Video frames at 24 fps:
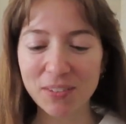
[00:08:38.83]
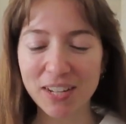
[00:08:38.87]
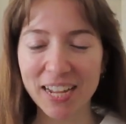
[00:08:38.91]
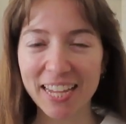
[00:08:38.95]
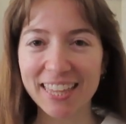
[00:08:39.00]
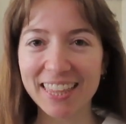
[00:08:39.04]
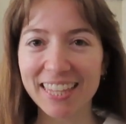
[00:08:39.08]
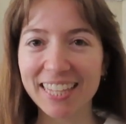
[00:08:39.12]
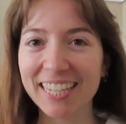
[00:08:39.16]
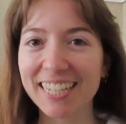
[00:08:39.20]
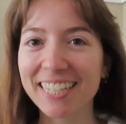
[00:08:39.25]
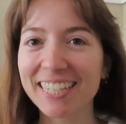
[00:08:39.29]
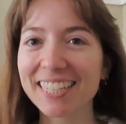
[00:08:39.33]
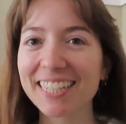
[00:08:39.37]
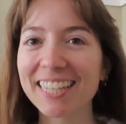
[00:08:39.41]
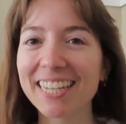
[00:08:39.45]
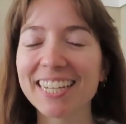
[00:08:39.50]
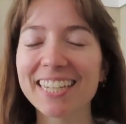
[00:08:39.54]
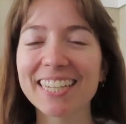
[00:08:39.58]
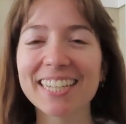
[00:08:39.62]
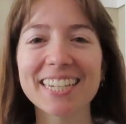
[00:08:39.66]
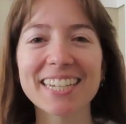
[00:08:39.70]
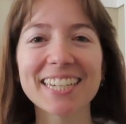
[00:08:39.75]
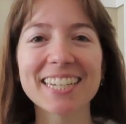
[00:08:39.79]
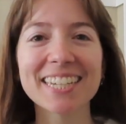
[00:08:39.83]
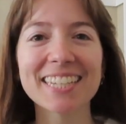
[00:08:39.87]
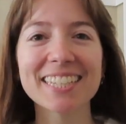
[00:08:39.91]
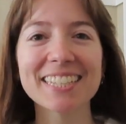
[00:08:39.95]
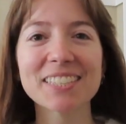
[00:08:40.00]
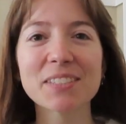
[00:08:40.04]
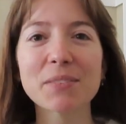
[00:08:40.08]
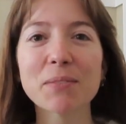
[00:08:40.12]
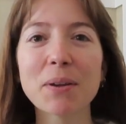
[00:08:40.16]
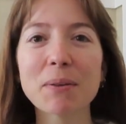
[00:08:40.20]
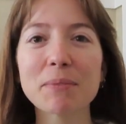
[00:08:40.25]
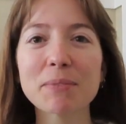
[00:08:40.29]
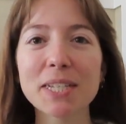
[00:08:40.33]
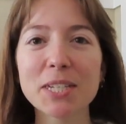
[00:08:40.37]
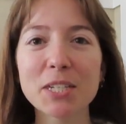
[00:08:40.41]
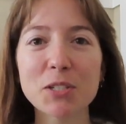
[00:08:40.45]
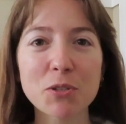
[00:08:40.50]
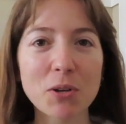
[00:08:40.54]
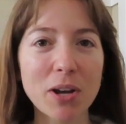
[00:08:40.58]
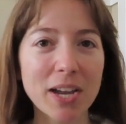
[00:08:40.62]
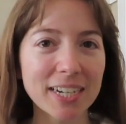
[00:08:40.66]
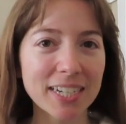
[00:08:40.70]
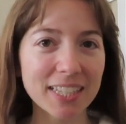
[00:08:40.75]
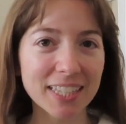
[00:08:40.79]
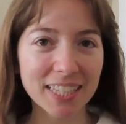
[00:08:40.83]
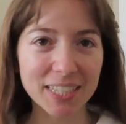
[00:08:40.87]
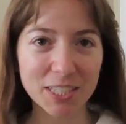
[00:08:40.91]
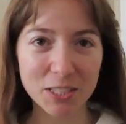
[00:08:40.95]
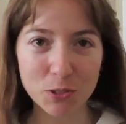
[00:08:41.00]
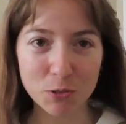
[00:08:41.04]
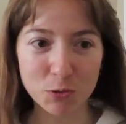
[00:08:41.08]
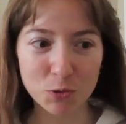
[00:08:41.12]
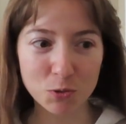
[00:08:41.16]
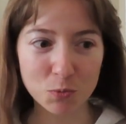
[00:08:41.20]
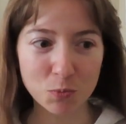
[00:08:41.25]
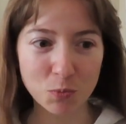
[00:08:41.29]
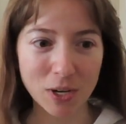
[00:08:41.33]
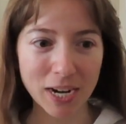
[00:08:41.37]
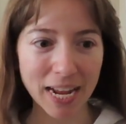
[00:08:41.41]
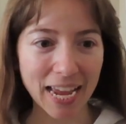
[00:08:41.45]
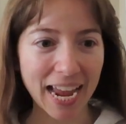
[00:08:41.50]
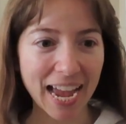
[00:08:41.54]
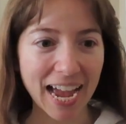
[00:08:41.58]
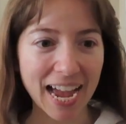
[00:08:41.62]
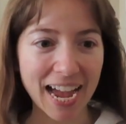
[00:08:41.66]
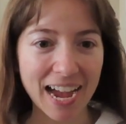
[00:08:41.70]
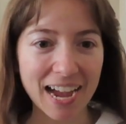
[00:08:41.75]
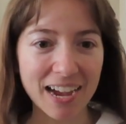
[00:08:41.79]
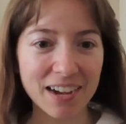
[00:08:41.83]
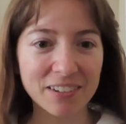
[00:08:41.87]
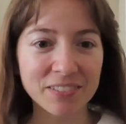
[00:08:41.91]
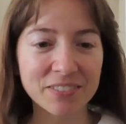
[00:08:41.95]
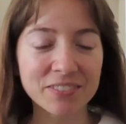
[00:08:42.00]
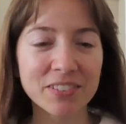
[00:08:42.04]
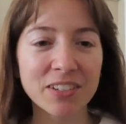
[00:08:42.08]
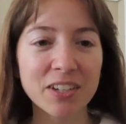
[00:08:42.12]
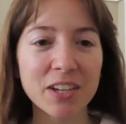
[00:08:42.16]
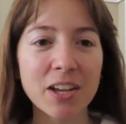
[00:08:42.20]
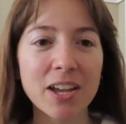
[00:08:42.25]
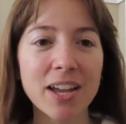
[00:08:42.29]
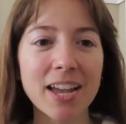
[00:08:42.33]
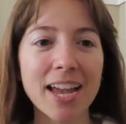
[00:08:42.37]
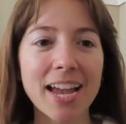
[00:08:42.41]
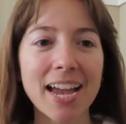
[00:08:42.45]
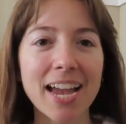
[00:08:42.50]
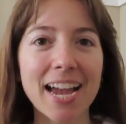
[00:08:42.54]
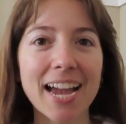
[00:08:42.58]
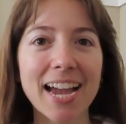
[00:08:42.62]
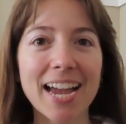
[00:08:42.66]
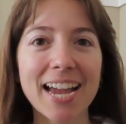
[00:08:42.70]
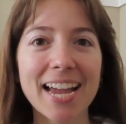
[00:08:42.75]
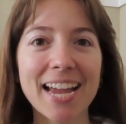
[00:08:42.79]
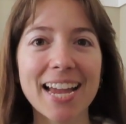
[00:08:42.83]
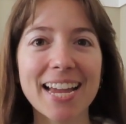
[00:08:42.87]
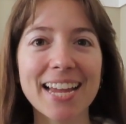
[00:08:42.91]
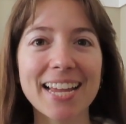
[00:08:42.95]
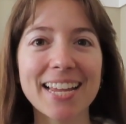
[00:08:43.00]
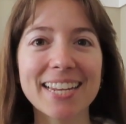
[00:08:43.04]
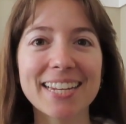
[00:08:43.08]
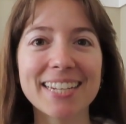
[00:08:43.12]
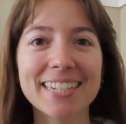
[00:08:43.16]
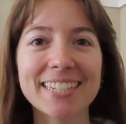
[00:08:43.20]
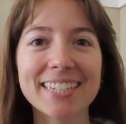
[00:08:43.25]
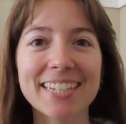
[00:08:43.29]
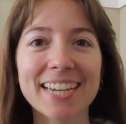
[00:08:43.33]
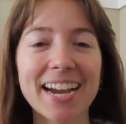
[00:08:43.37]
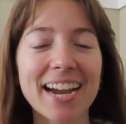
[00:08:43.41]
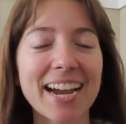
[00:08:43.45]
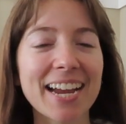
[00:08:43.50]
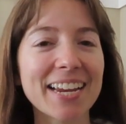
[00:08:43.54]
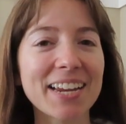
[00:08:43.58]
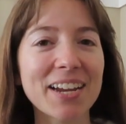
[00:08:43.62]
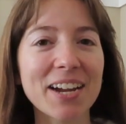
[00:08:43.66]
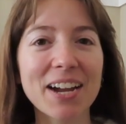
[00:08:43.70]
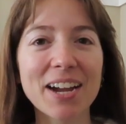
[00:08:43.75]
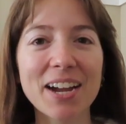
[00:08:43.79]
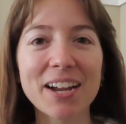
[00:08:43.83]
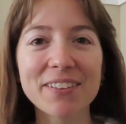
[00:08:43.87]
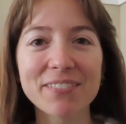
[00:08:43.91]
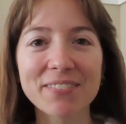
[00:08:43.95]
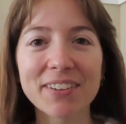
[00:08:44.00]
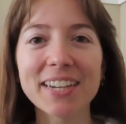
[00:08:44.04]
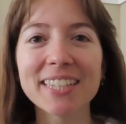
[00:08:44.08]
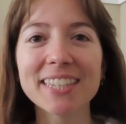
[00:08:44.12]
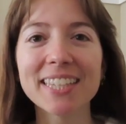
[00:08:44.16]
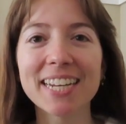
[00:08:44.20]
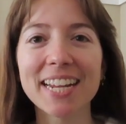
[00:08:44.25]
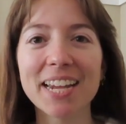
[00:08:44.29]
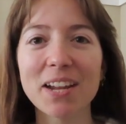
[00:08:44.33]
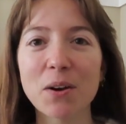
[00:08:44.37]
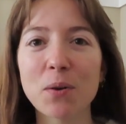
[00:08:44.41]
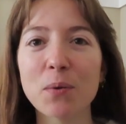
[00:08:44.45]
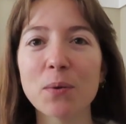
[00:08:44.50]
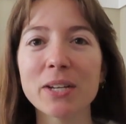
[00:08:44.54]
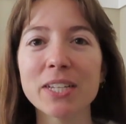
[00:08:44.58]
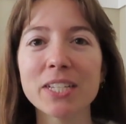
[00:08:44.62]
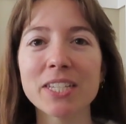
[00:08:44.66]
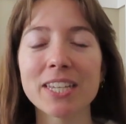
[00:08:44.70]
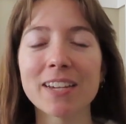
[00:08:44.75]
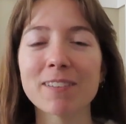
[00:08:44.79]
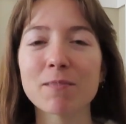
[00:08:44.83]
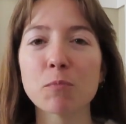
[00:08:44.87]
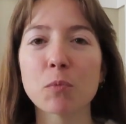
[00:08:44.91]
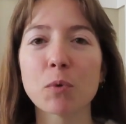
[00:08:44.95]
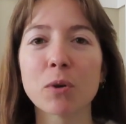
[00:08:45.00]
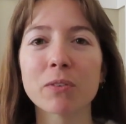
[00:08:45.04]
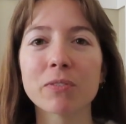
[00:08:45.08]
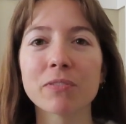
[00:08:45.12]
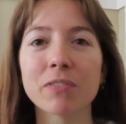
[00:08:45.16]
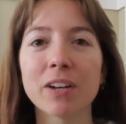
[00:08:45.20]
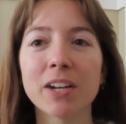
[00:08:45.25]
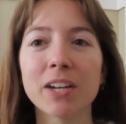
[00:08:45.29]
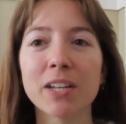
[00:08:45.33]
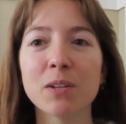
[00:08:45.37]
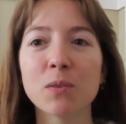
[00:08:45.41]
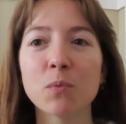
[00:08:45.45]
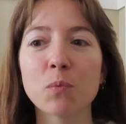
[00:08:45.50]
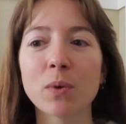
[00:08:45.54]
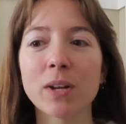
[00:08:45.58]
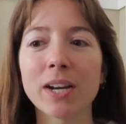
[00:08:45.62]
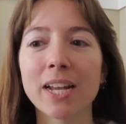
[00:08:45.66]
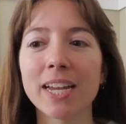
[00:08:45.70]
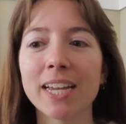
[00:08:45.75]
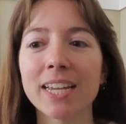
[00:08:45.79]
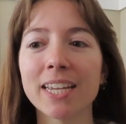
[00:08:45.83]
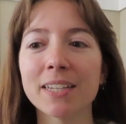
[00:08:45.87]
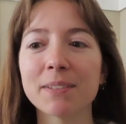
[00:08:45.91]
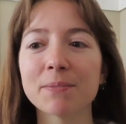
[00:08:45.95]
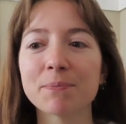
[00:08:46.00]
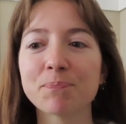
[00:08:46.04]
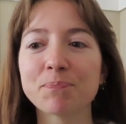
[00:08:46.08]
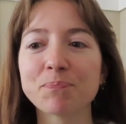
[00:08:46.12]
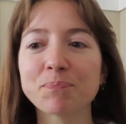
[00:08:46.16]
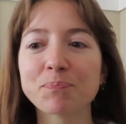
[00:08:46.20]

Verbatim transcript: I think like sometimes I try to like use what I have and I, I find that I always have more fun when I